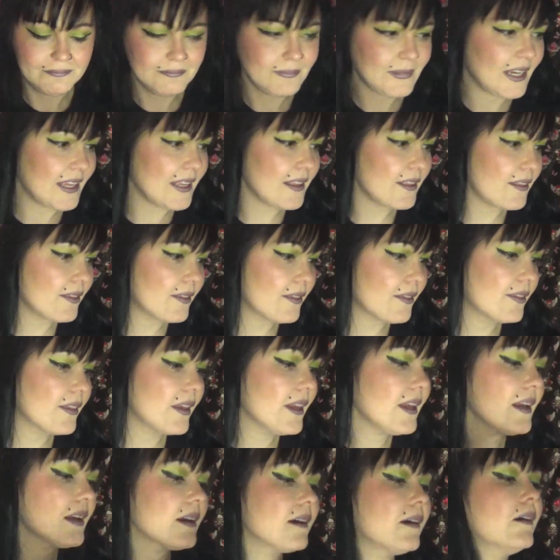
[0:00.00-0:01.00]
I think,
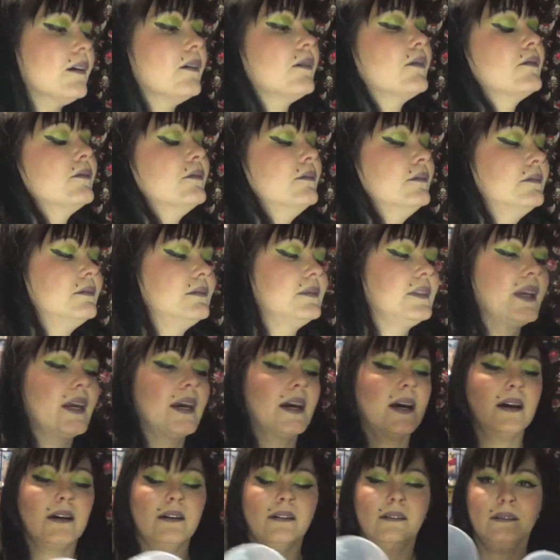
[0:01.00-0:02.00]
oh
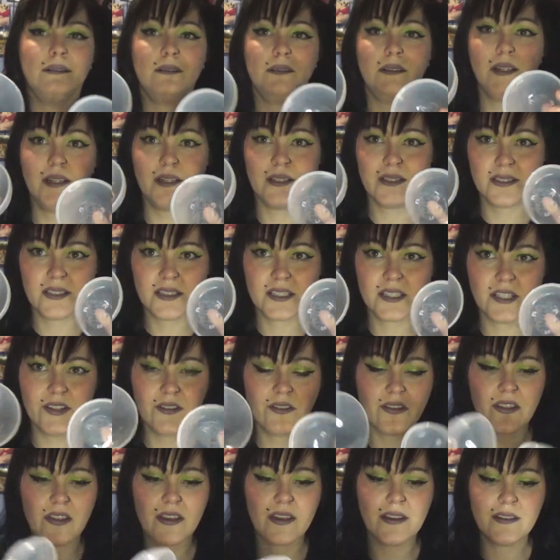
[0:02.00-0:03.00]
yeah, it's to
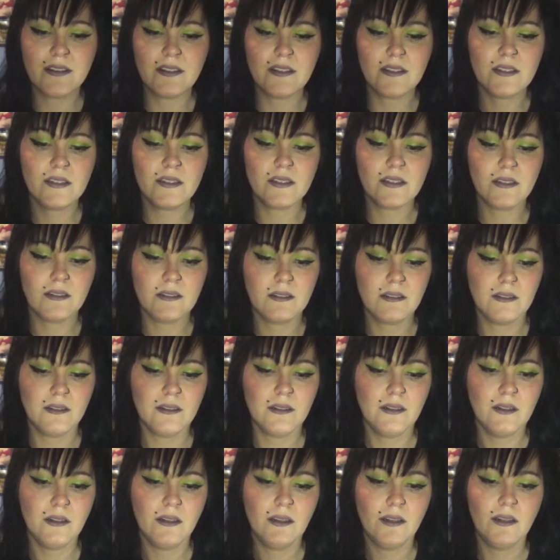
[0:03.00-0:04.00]
this.
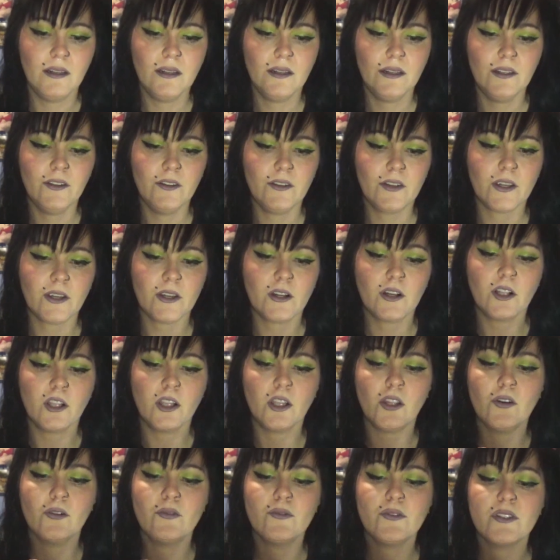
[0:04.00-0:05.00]
You can
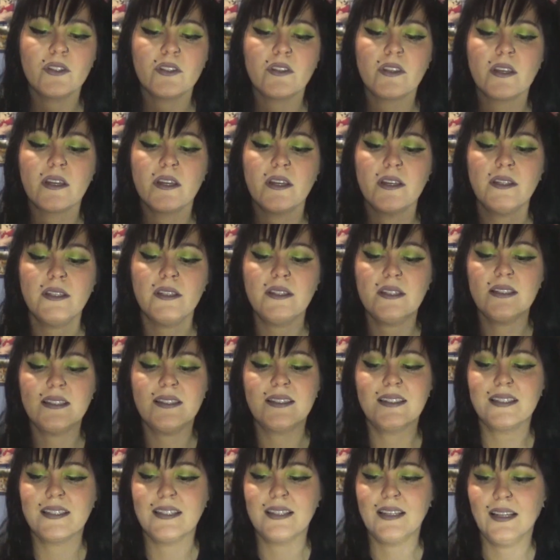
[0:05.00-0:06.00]
close
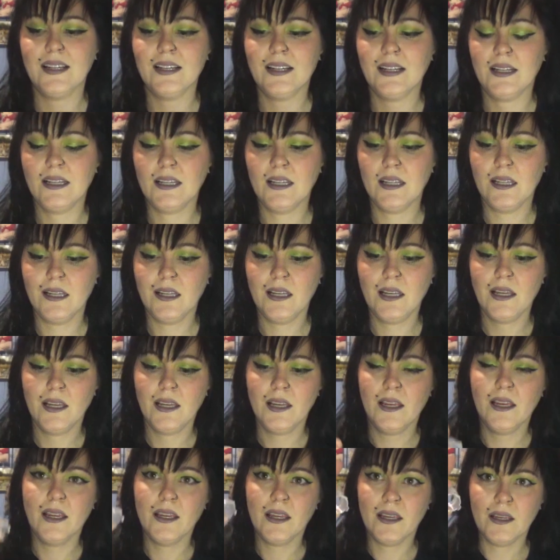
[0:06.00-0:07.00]
this
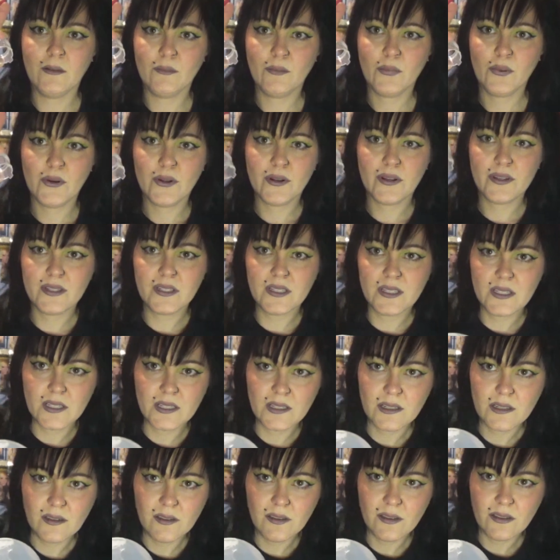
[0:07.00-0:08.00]
and put
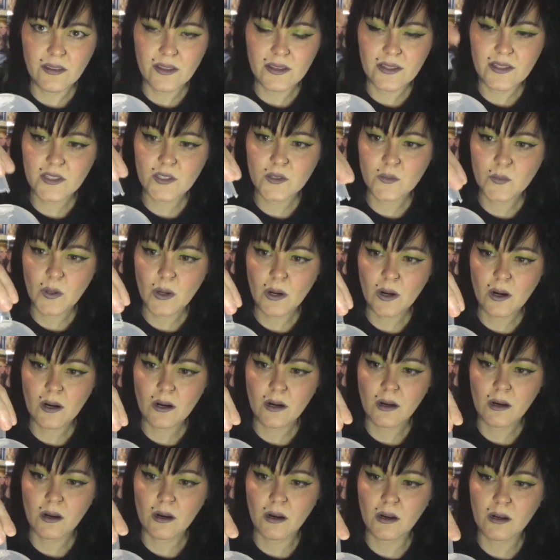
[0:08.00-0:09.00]
this part
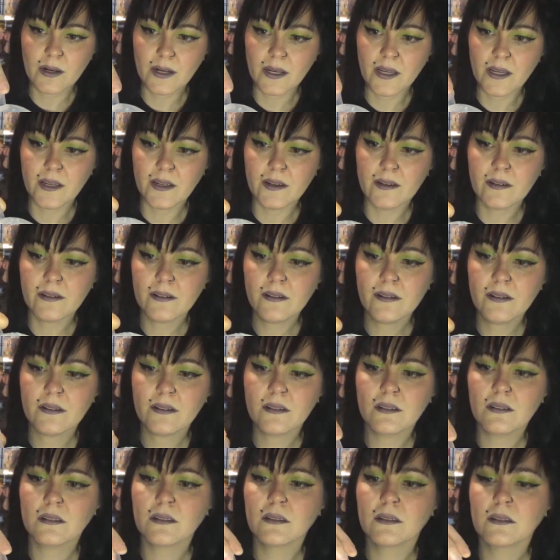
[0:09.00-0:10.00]
on here.
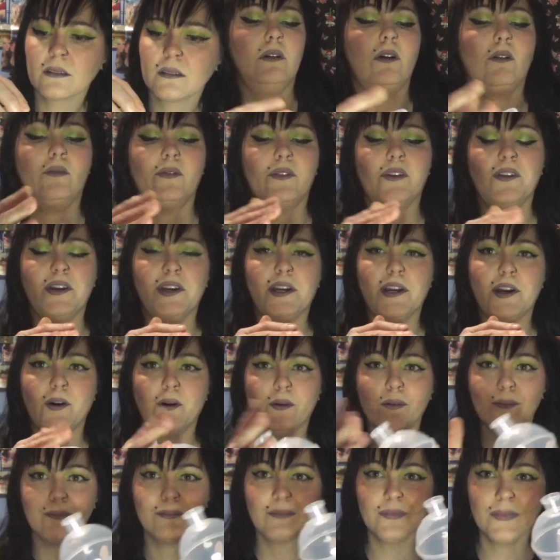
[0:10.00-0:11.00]
Oh, there you
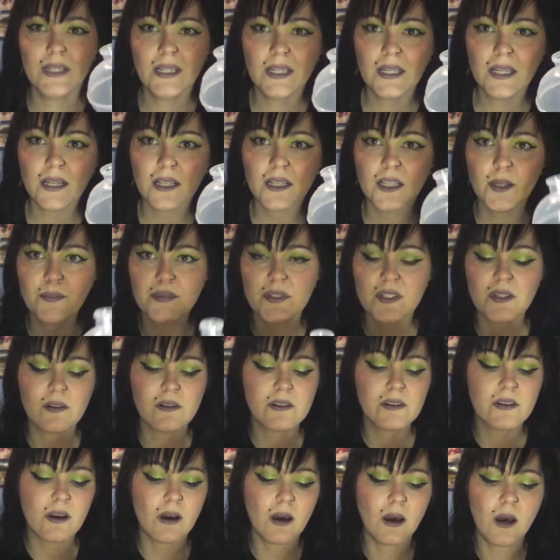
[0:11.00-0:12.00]
go. Clips on
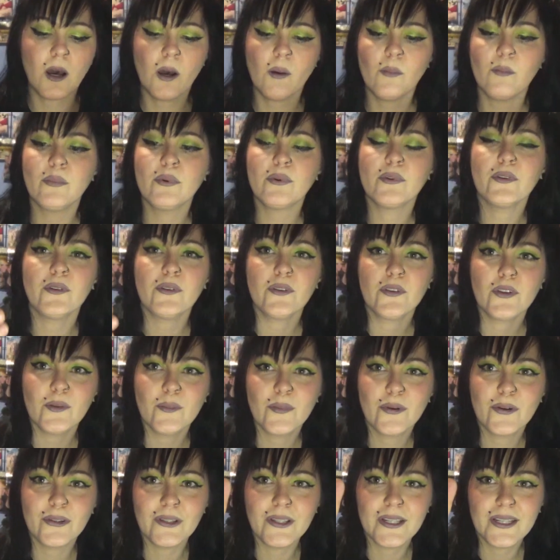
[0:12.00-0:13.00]
top. You
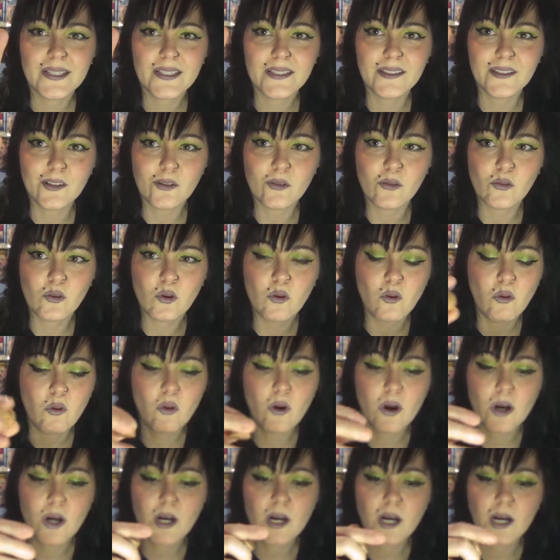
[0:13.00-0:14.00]
put like the little
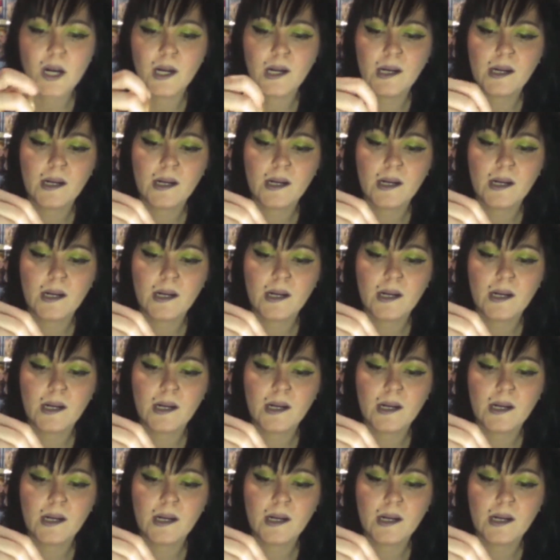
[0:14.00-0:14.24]
cork.